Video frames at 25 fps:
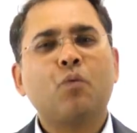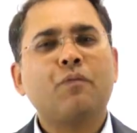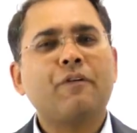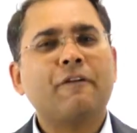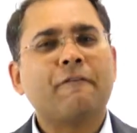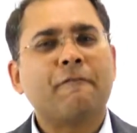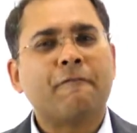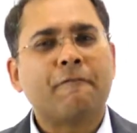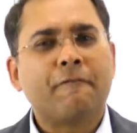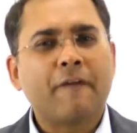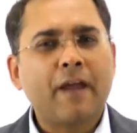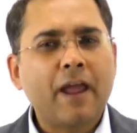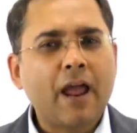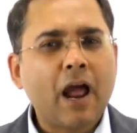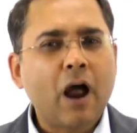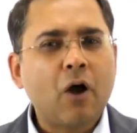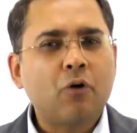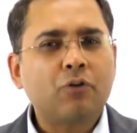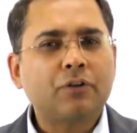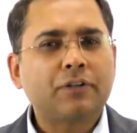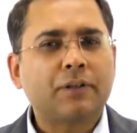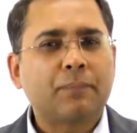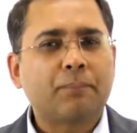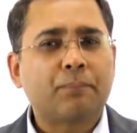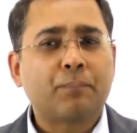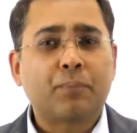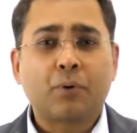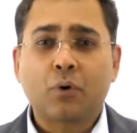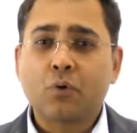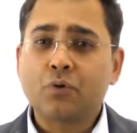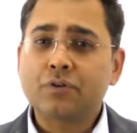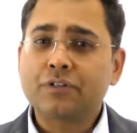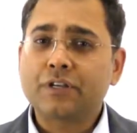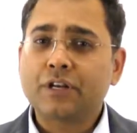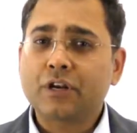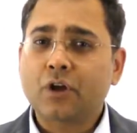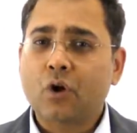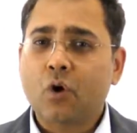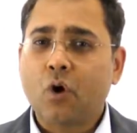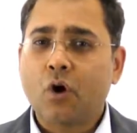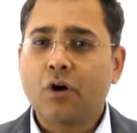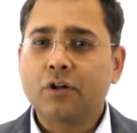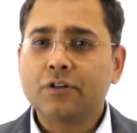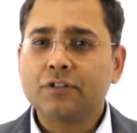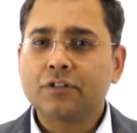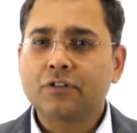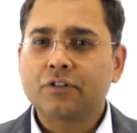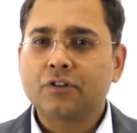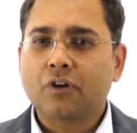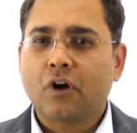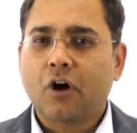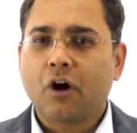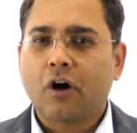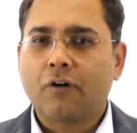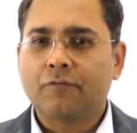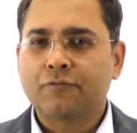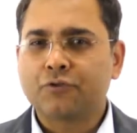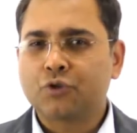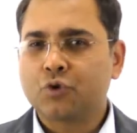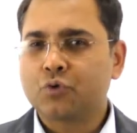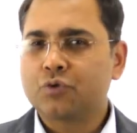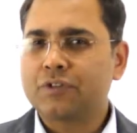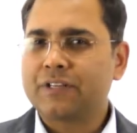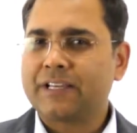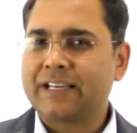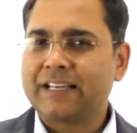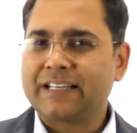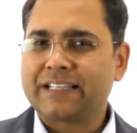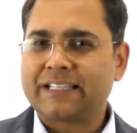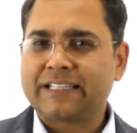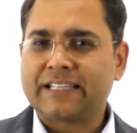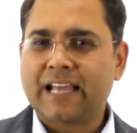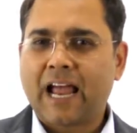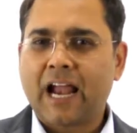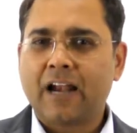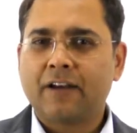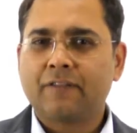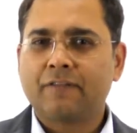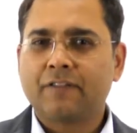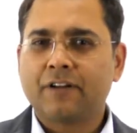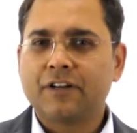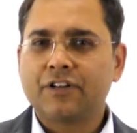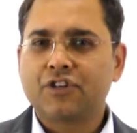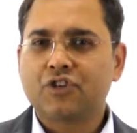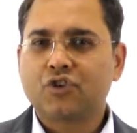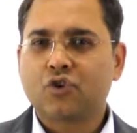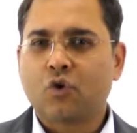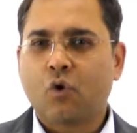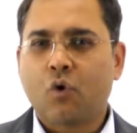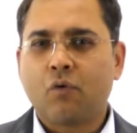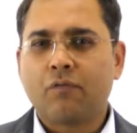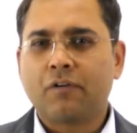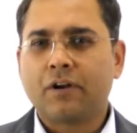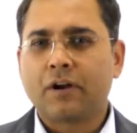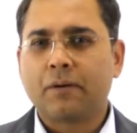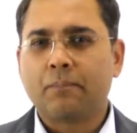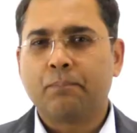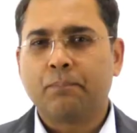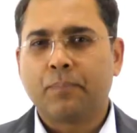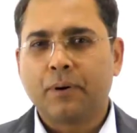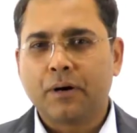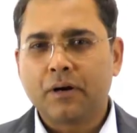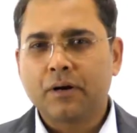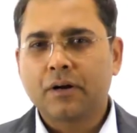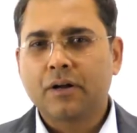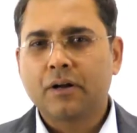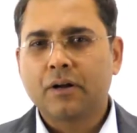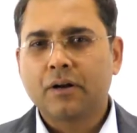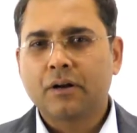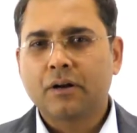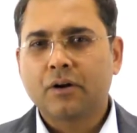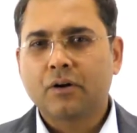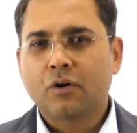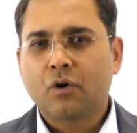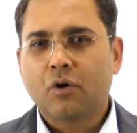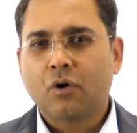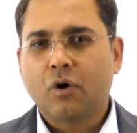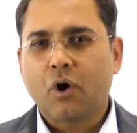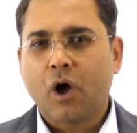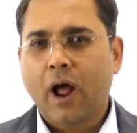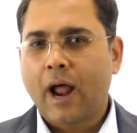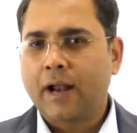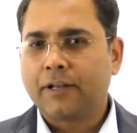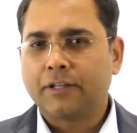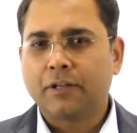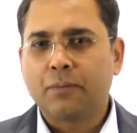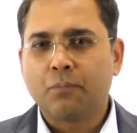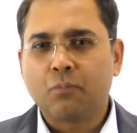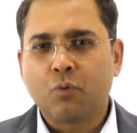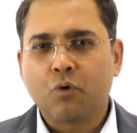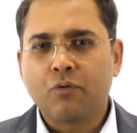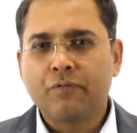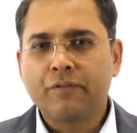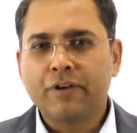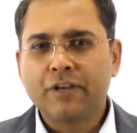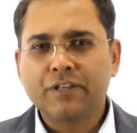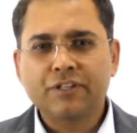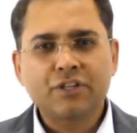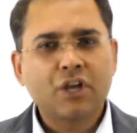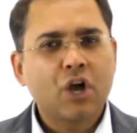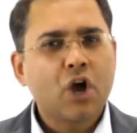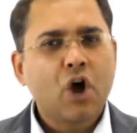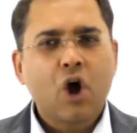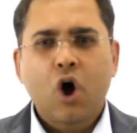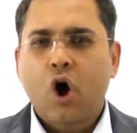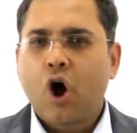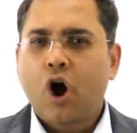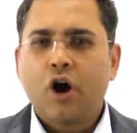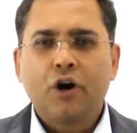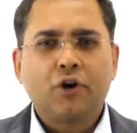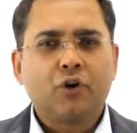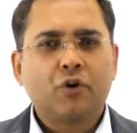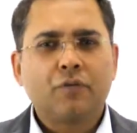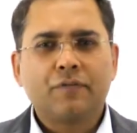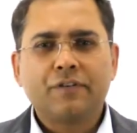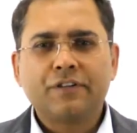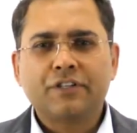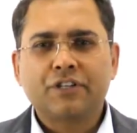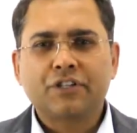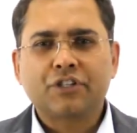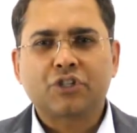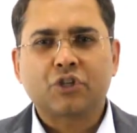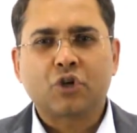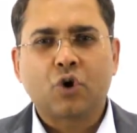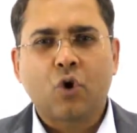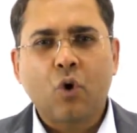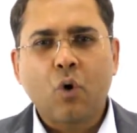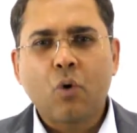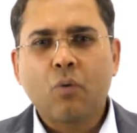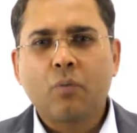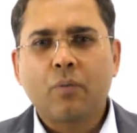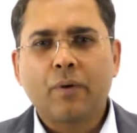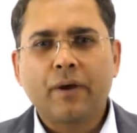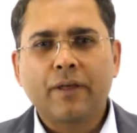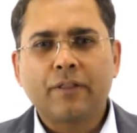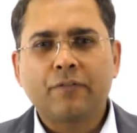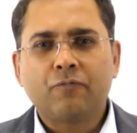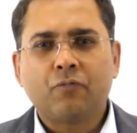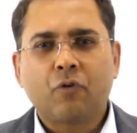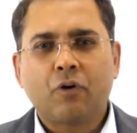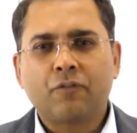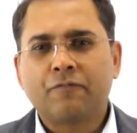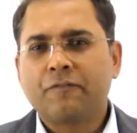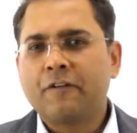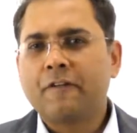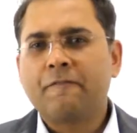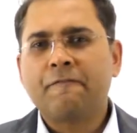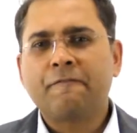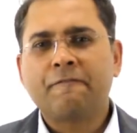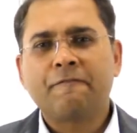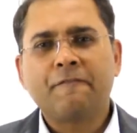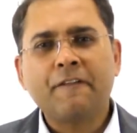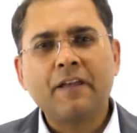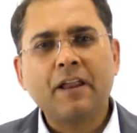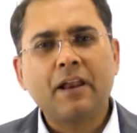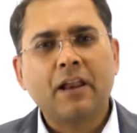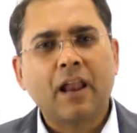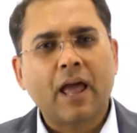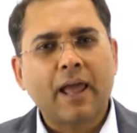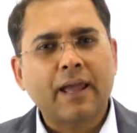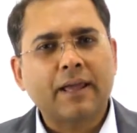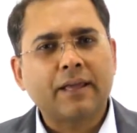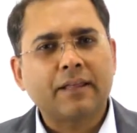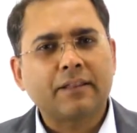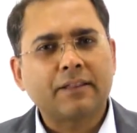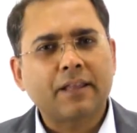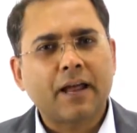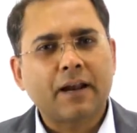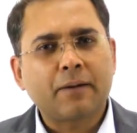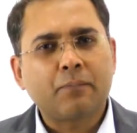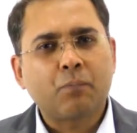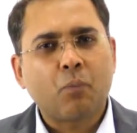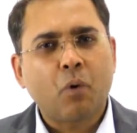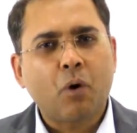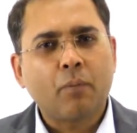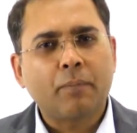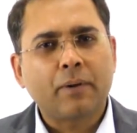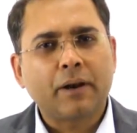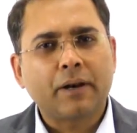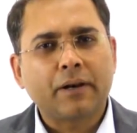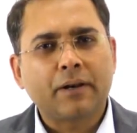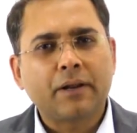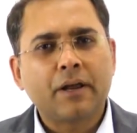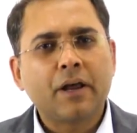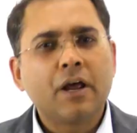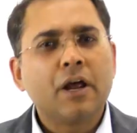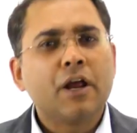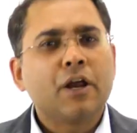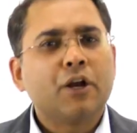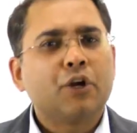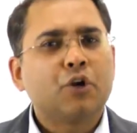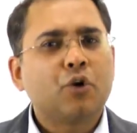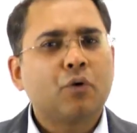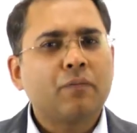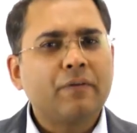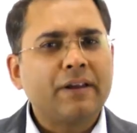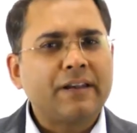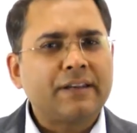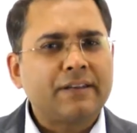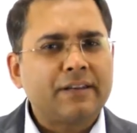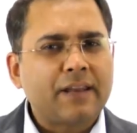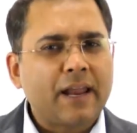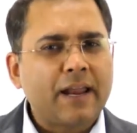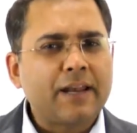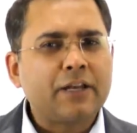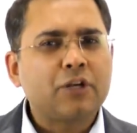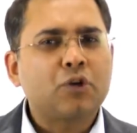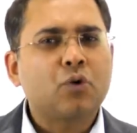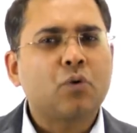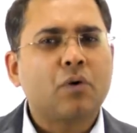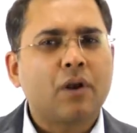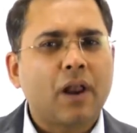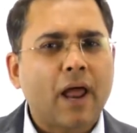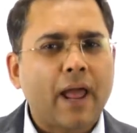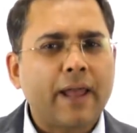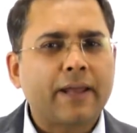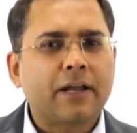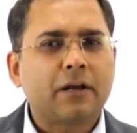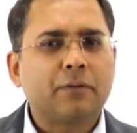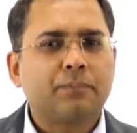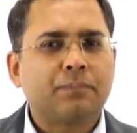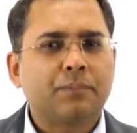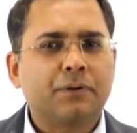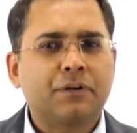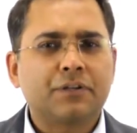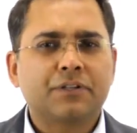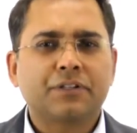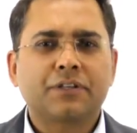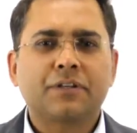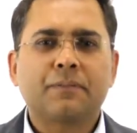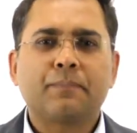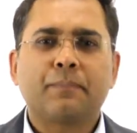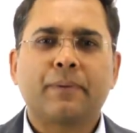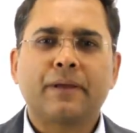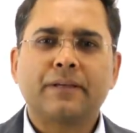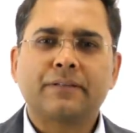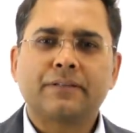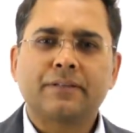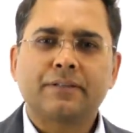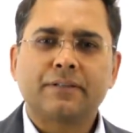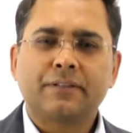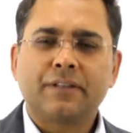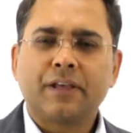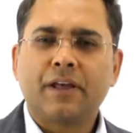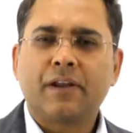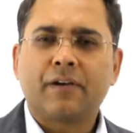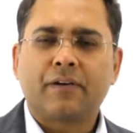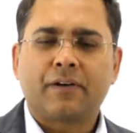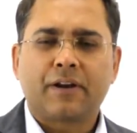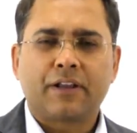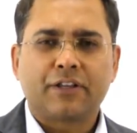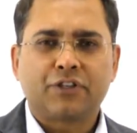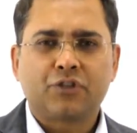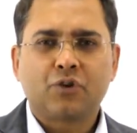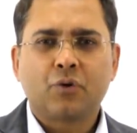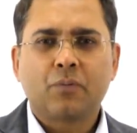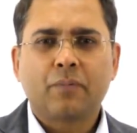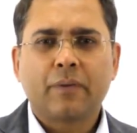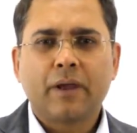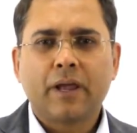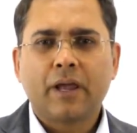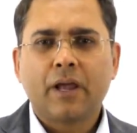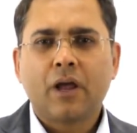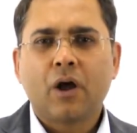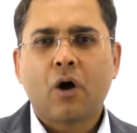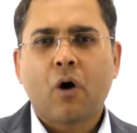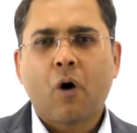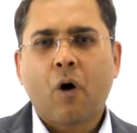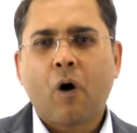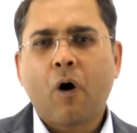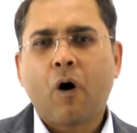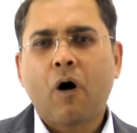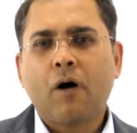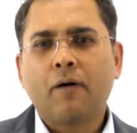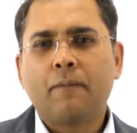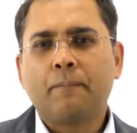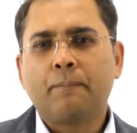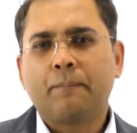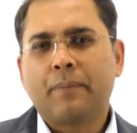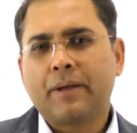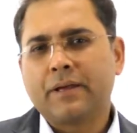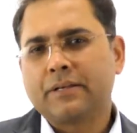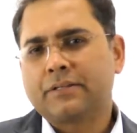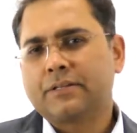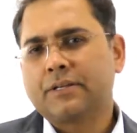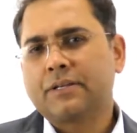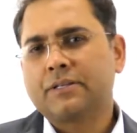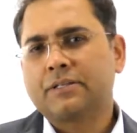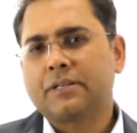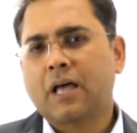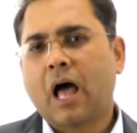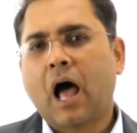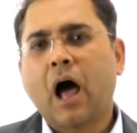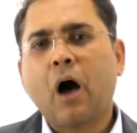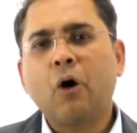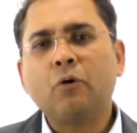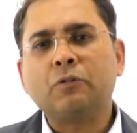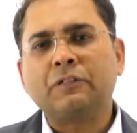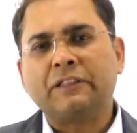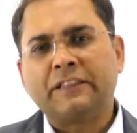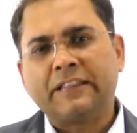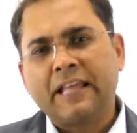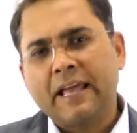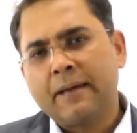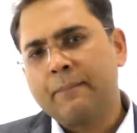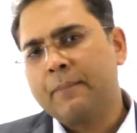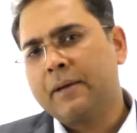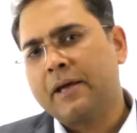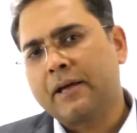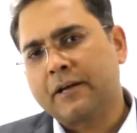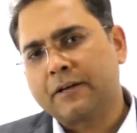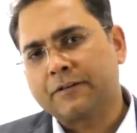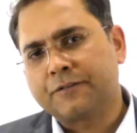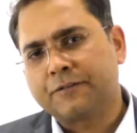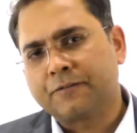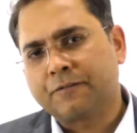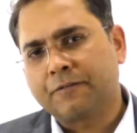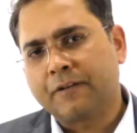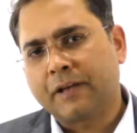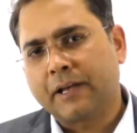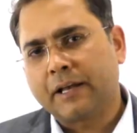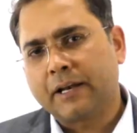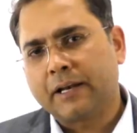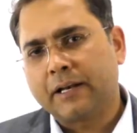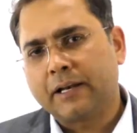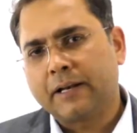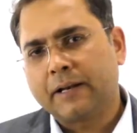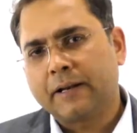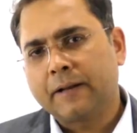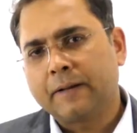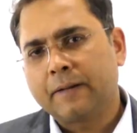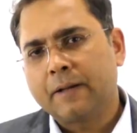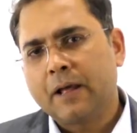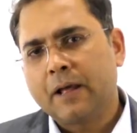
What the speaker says: do we weigh out the pros and cons of choosing a sandwich over a burger at the movies, or do we just go with what we feel like in that moment? Do we tend to like a person basis their resume or basis how they make us feel?